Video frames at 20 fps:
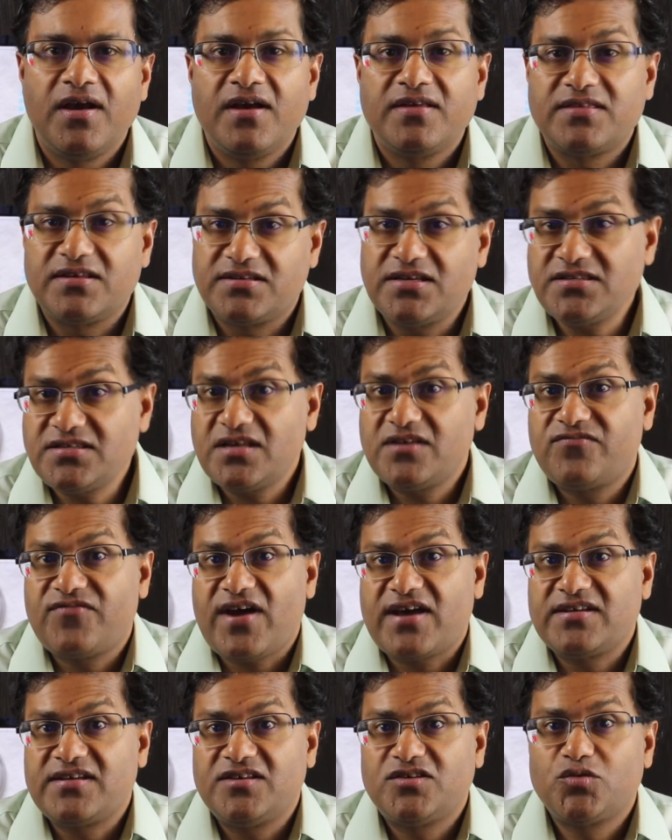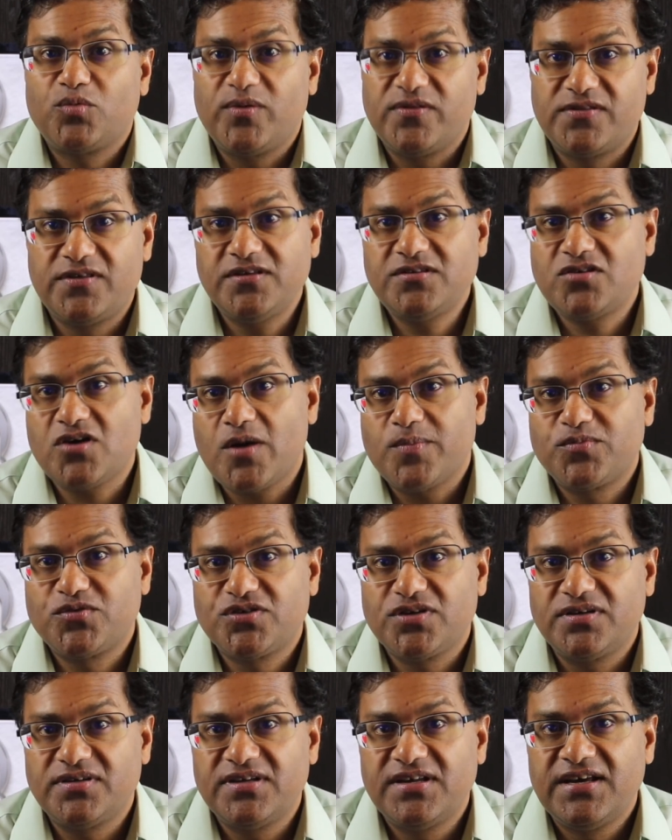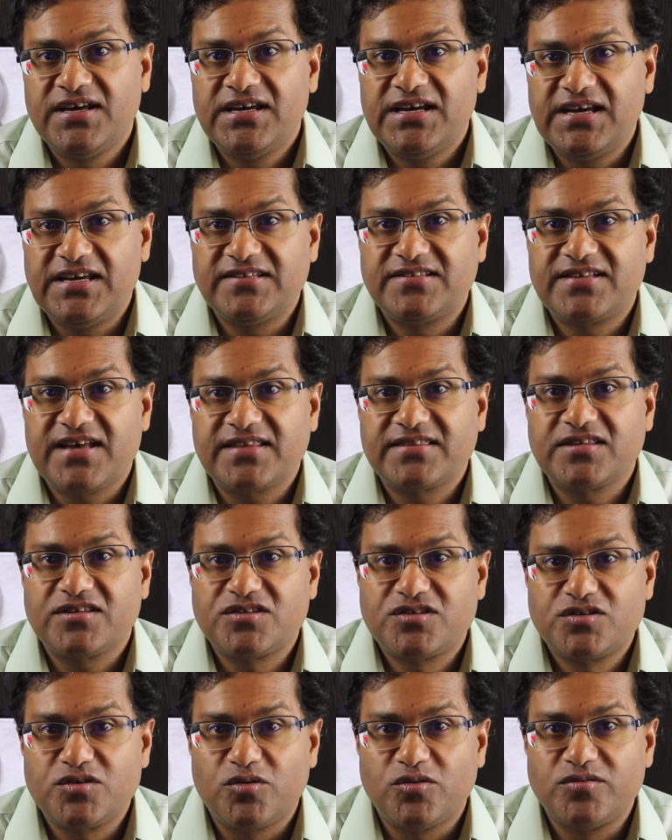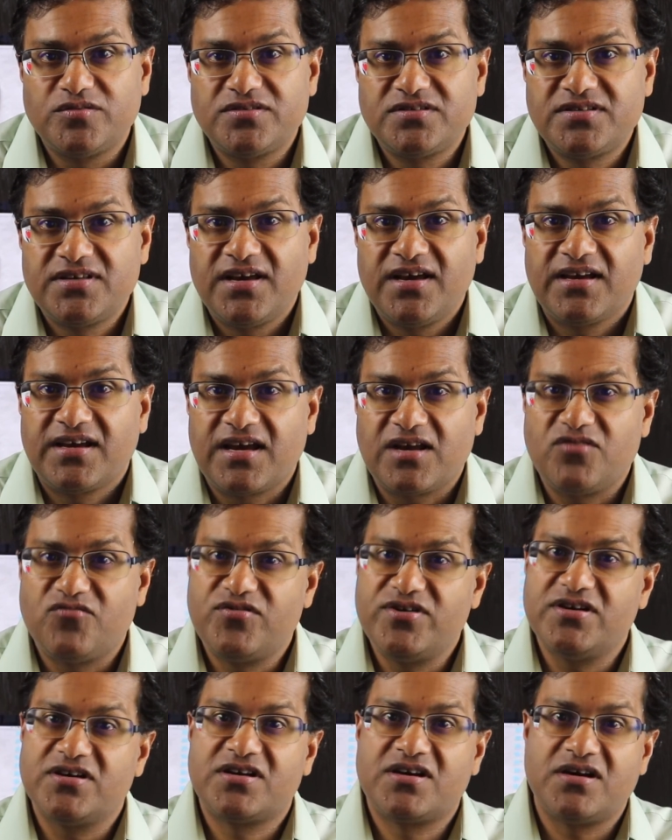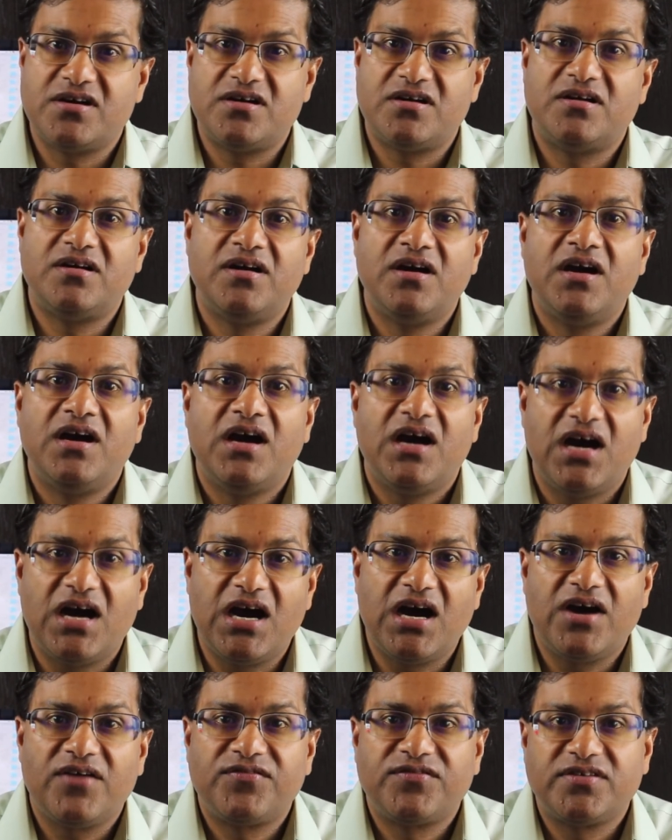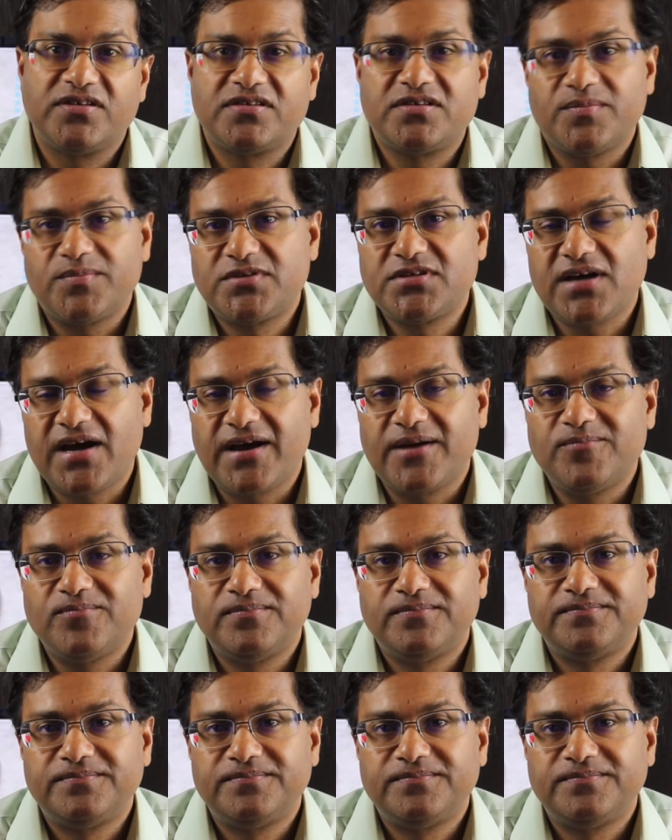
The disadvantage with this option is that the stones can reoccur after some time.